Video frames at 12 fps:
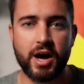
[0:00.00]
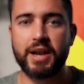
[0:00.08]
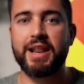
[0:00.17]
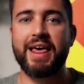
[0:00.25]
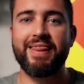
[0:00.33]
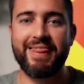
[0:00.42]

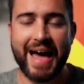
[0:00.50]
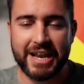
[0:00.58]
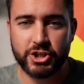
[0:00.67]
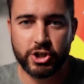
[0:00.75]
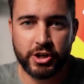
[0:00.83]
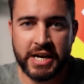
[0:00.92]
on that
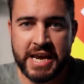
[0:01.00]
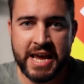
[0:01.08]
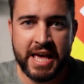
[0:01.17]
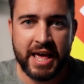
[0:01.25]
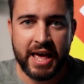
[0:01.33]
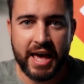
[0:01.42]
journey
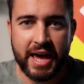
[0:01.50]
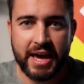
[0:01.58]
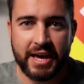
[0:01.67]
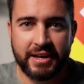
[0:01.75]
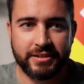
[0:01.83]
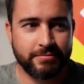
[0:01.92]

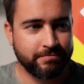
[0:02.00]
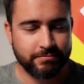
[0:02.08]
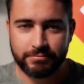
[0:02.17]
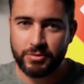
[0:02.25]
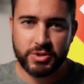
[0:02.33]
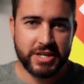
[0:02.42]
and
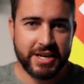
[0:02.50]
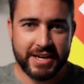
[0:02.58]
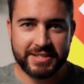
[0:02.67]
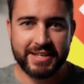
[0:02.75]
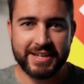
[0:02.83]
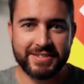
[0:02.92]
we'll see you
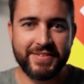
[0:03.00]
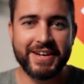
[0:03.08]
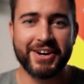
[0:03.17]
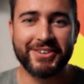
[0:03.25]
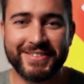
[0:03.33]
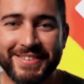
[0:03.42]
guys in the next video.